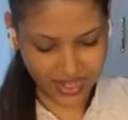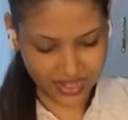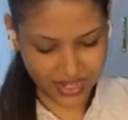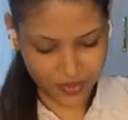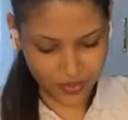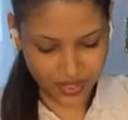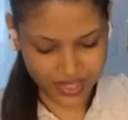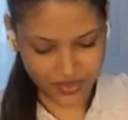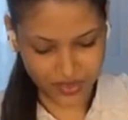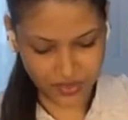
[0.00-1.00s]
at this point,
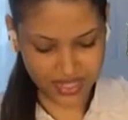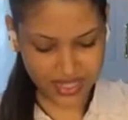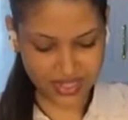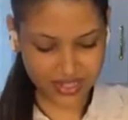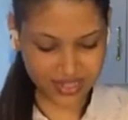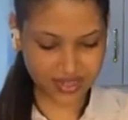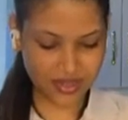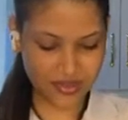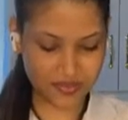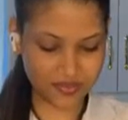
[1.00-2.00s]
if you wanted
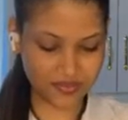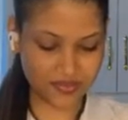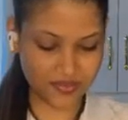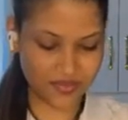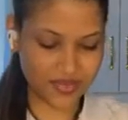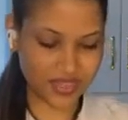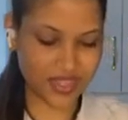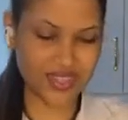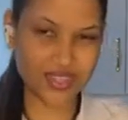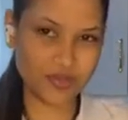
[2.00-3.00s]

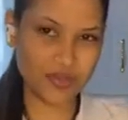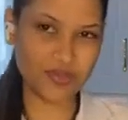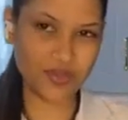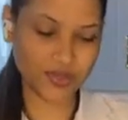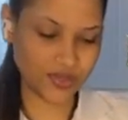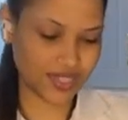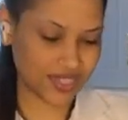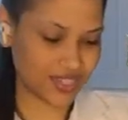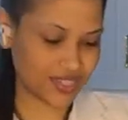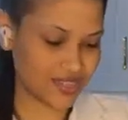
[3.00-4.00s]
a little bit more sauce
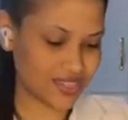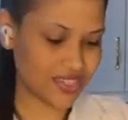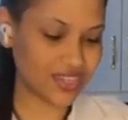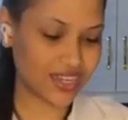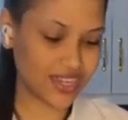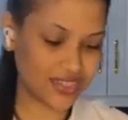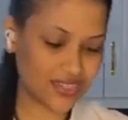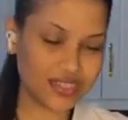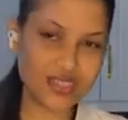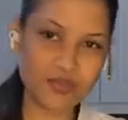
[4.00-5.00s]
in this, you could add a
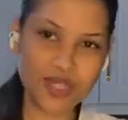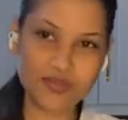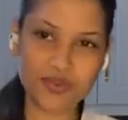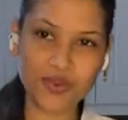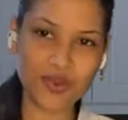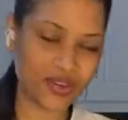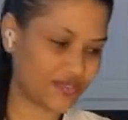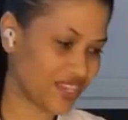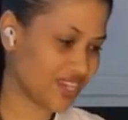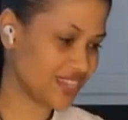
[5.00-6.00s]
little bit more of
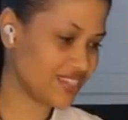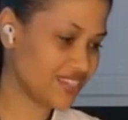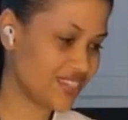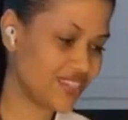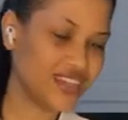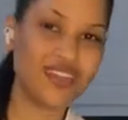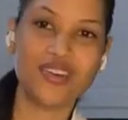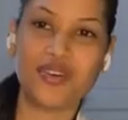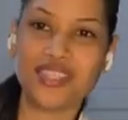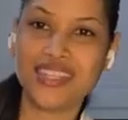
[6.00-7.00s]
that
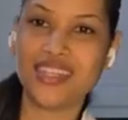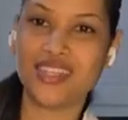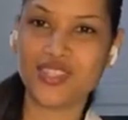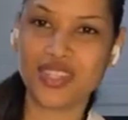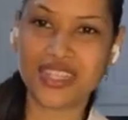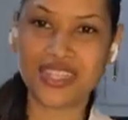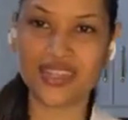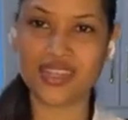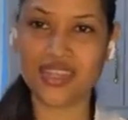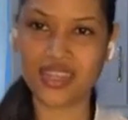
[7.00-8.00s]
Ortega chunky
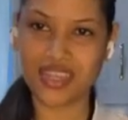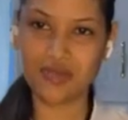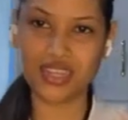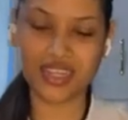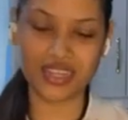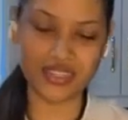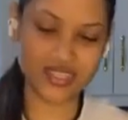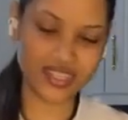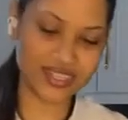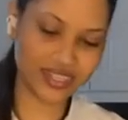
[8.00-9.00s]
salsa. I think I'm going to add
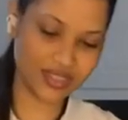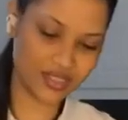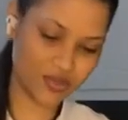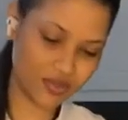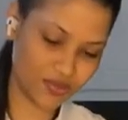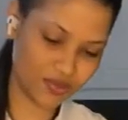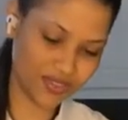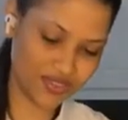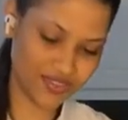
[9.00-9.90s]
just a little bit more.